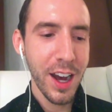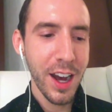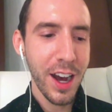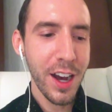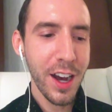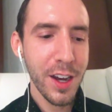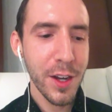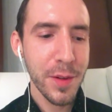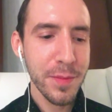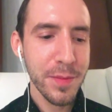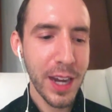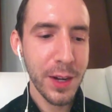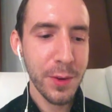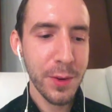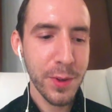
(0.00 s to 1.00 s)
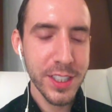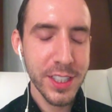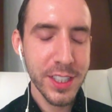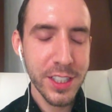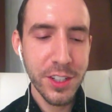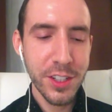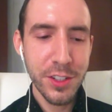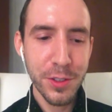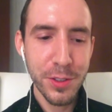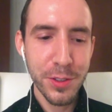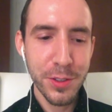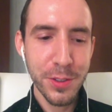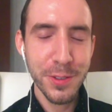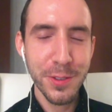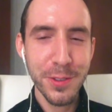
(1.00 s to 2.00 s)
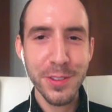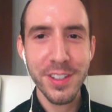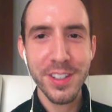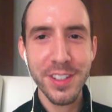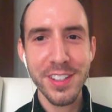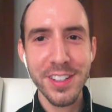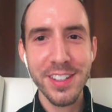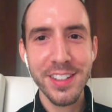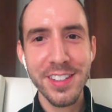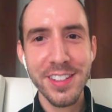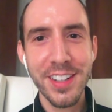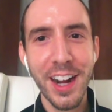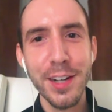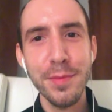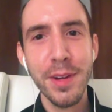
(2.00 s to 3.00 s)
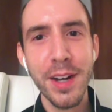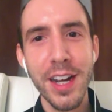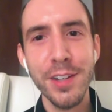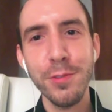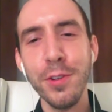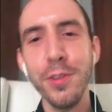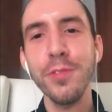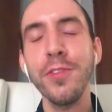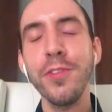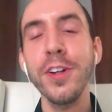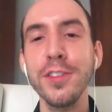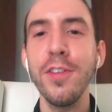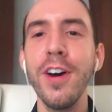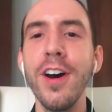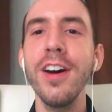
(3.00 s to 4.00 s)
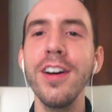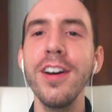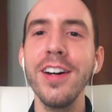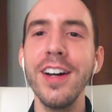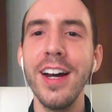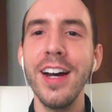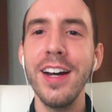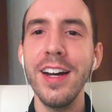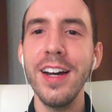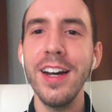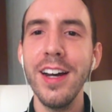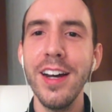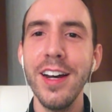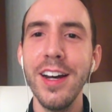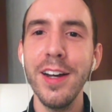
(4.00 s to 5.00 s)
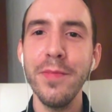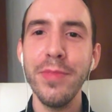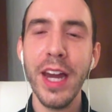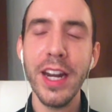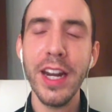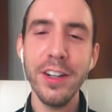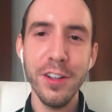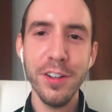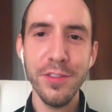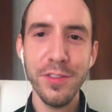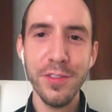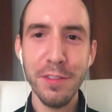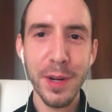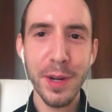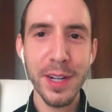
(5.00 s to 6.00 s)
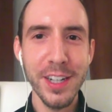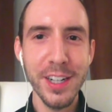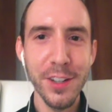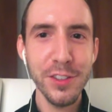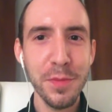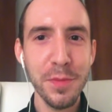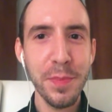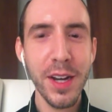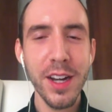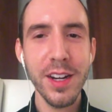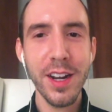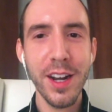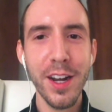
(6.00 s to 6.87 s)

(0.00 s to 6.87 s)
I wanted to do KindMind. Well, first of all, I don't know if everybody knows, but